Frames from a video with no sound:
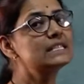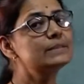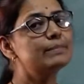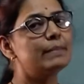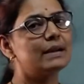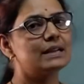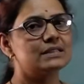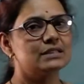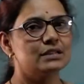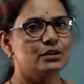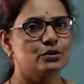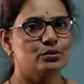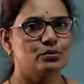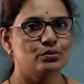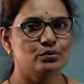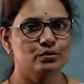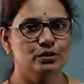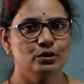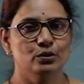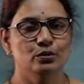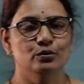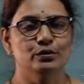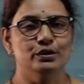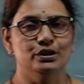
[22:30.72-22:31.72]
passing through
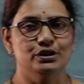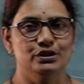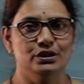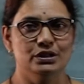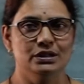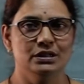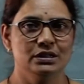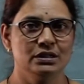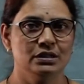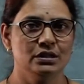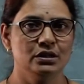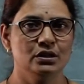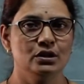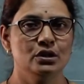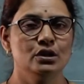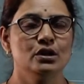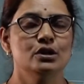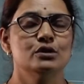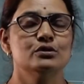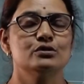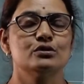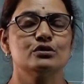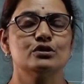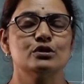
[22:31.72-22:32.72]
the origin.
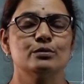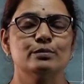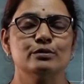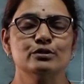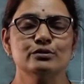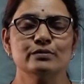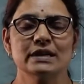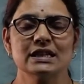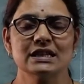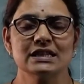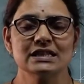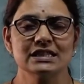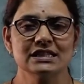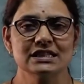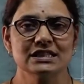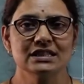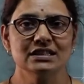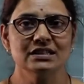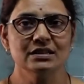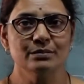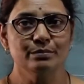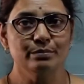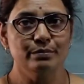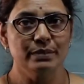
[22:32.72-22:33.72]
So suppose we
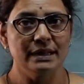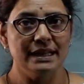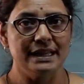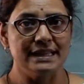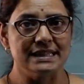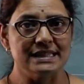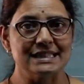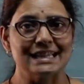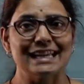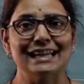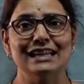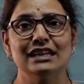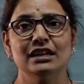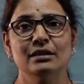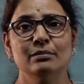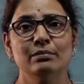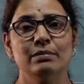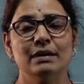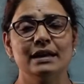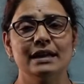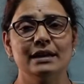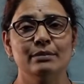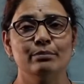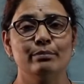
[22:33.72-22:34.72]
consider the planes, any
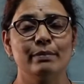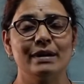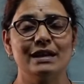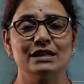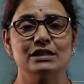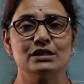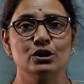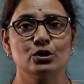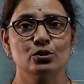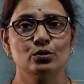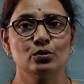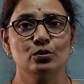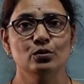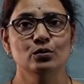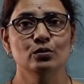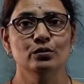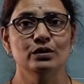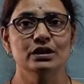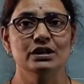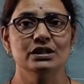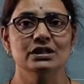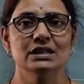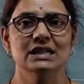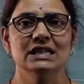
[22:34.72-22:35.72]
plane passing through
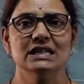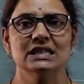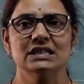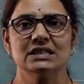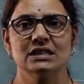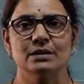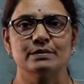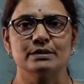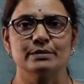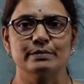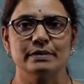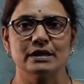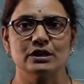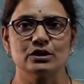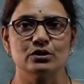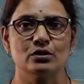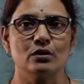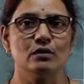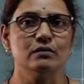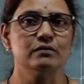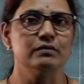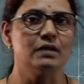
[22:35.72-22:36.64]
origin is a subspace of